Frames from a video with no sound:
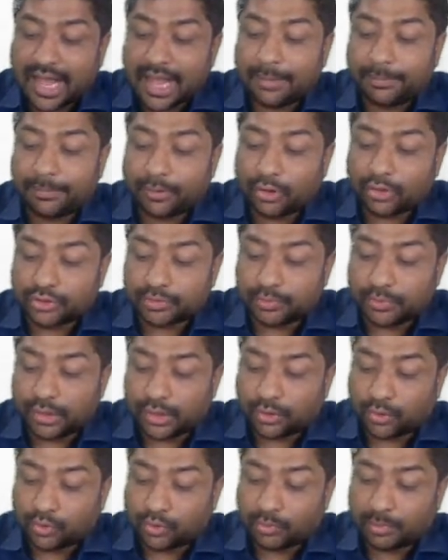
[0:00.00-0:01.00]

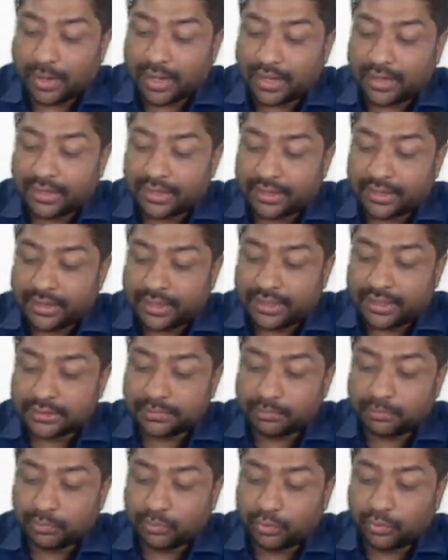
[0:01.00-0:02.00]
hyperosmolar coma is
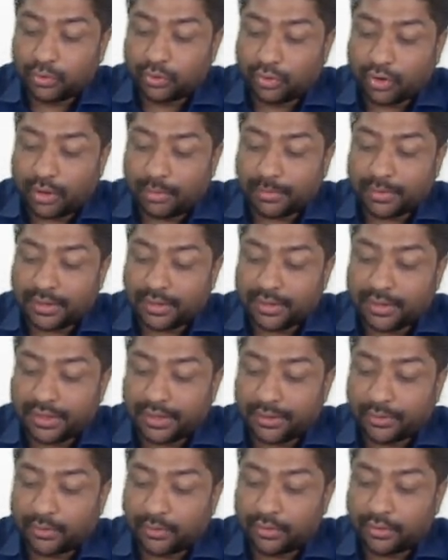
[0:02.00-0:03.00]
more common
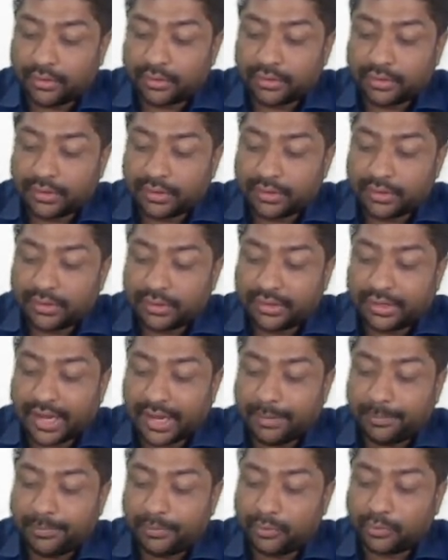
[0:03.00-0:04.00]
in your
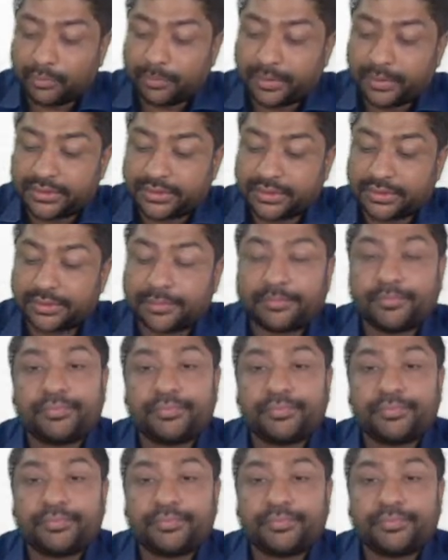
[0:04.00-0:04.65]
type 2 patient.